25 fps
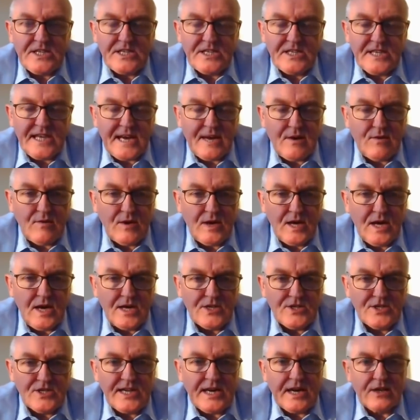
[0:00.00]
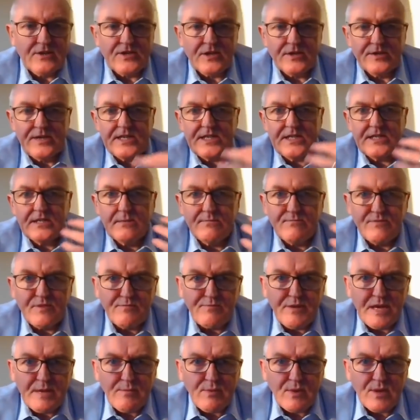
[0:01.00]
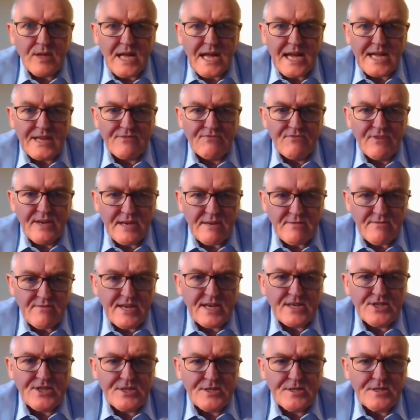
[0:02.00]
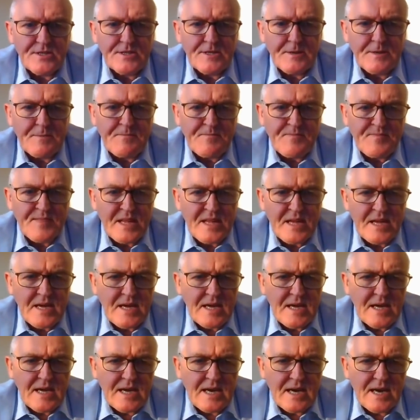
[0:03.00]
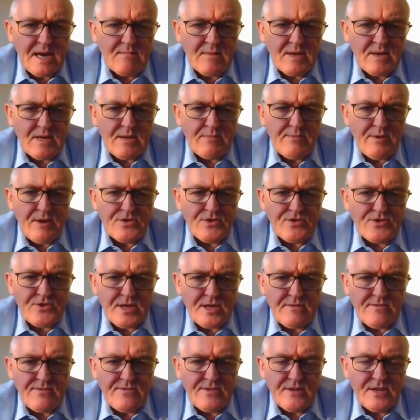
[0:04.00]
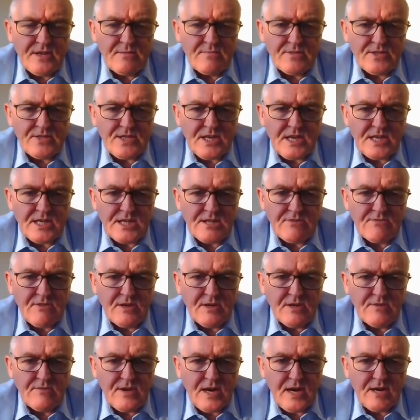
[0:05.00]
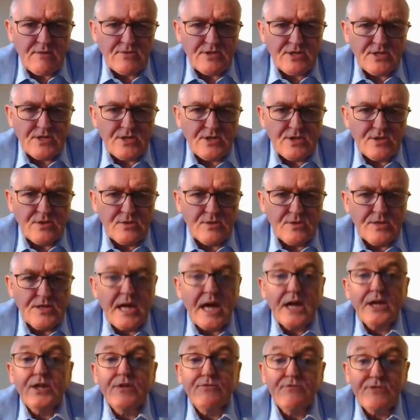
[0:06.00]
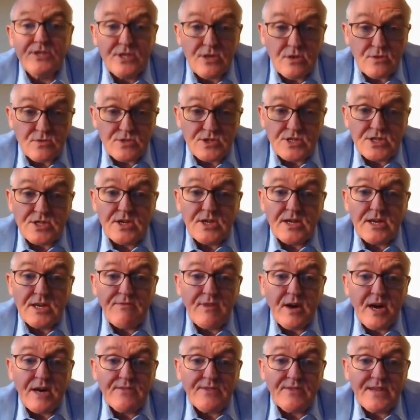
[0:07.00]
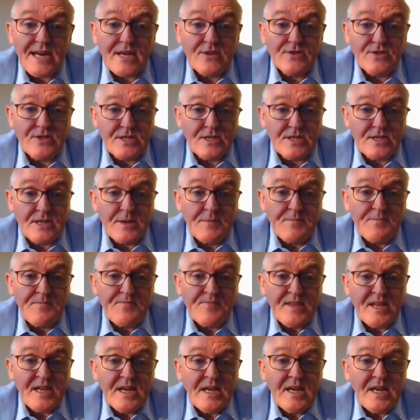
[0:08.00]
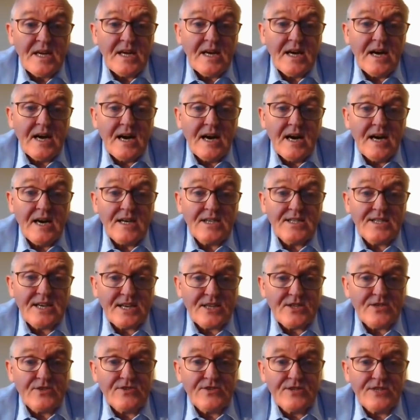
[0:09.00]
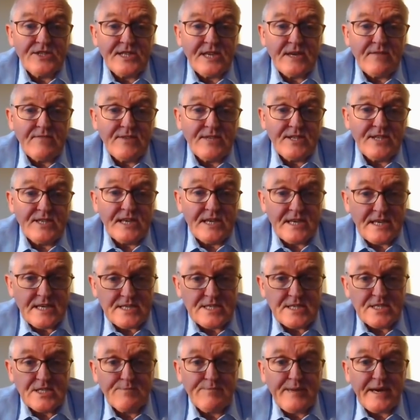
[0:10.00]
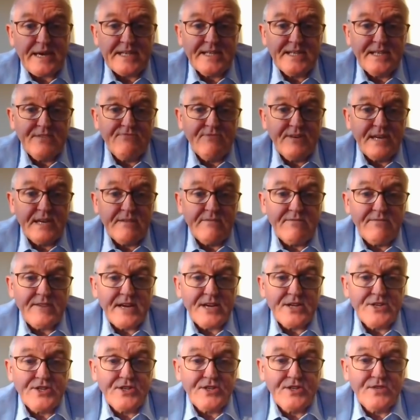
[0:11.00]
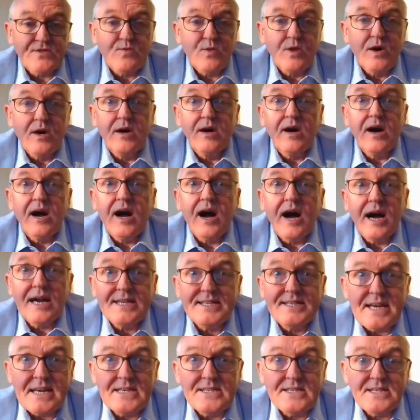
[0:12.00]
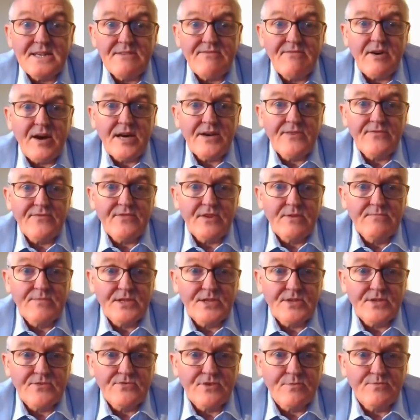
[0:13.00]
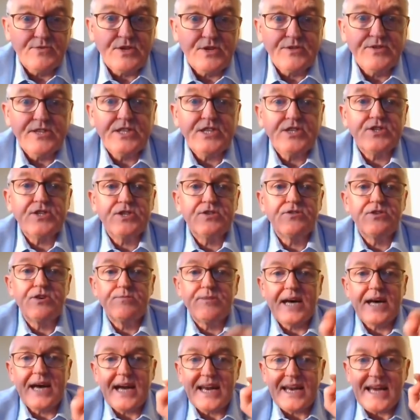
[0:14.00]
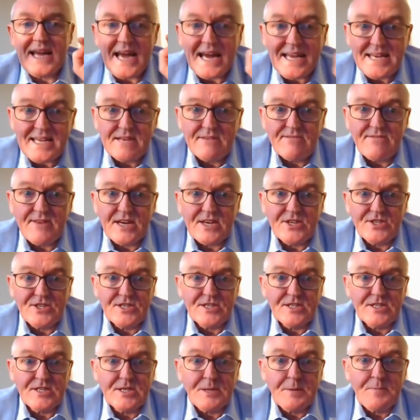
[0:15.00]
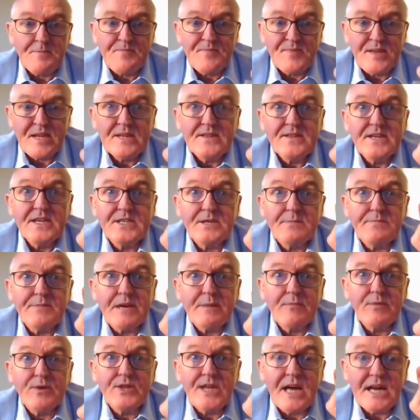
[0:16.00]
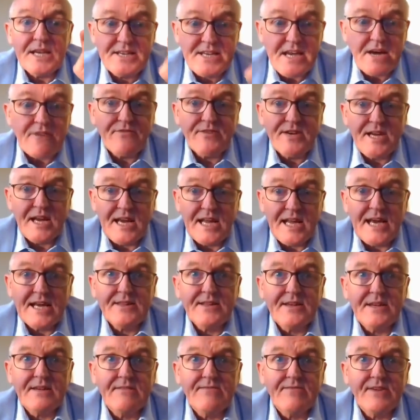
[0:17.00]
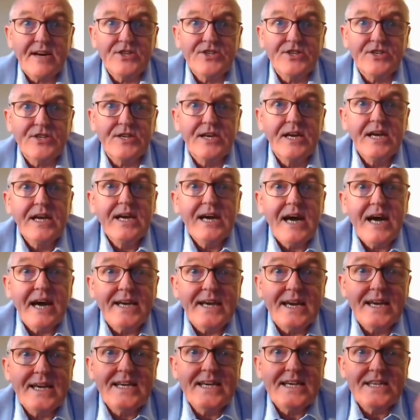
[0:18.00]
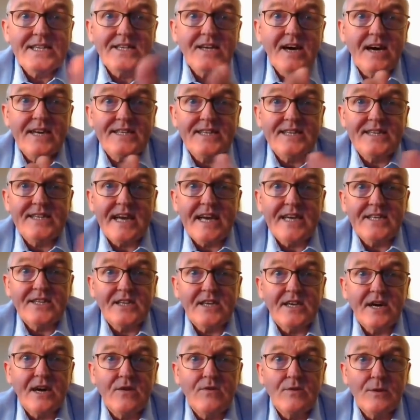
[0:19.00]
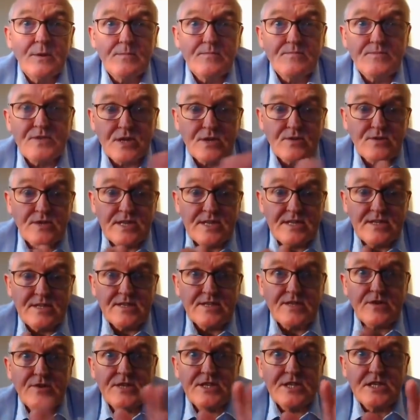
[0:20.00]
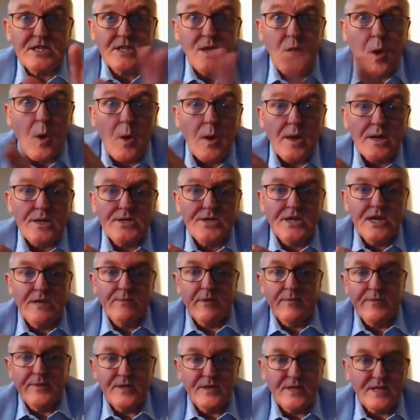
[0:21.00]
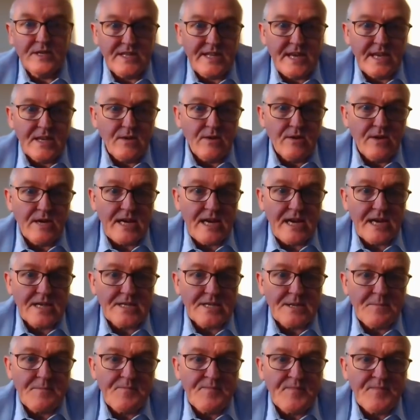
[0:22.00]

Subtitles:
now at large scale. So these number of people had reinfections. Laboratory confirmed SARS coronavirus 2. Now the results, 35,670 suspected reinfections were identified from this group. So this is the group that had infections. These are people that definitely had the infection and at least 90 days ago. So this is longer term immunity they're looking at.